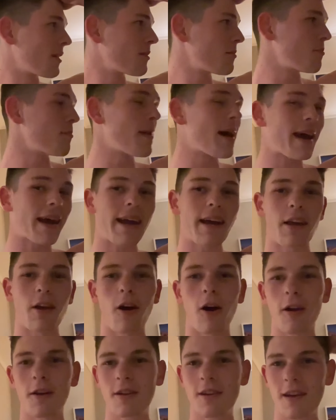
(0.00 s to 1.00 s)
mega
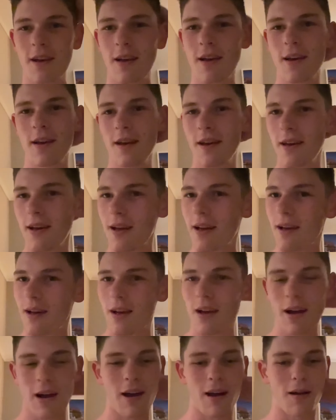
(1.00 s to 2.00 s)
yacht
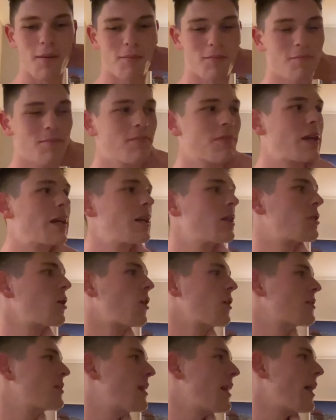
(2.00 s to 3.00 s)
um,
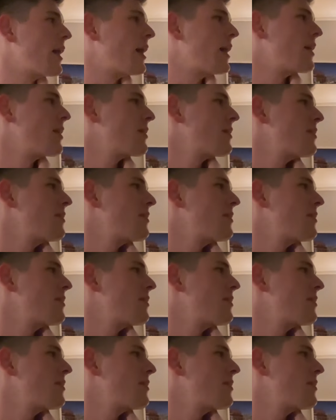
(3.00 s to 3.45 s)
docked there.